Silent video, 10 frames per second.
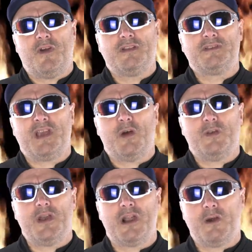fans
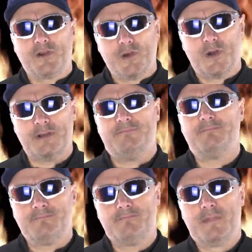out there, how are you doing?
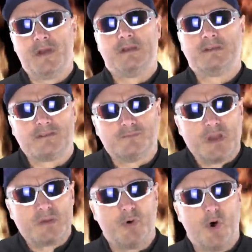
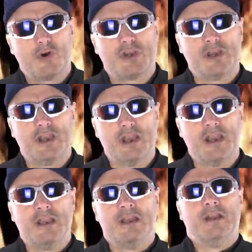Big Porky
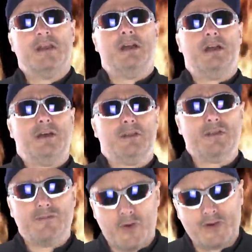here,
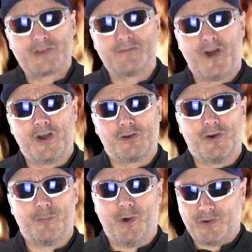the voice of
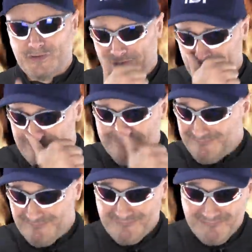hardcore boxing.
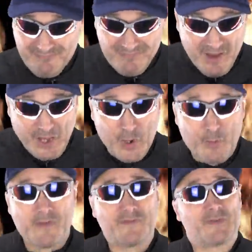And I
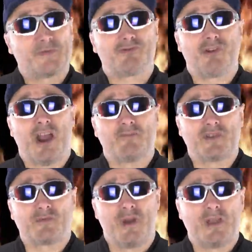hope you've subscribed
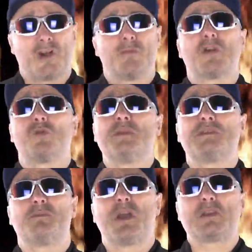as well or I'll be coming
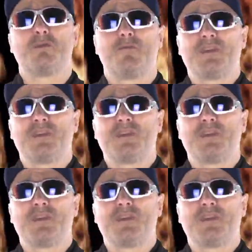to pay you a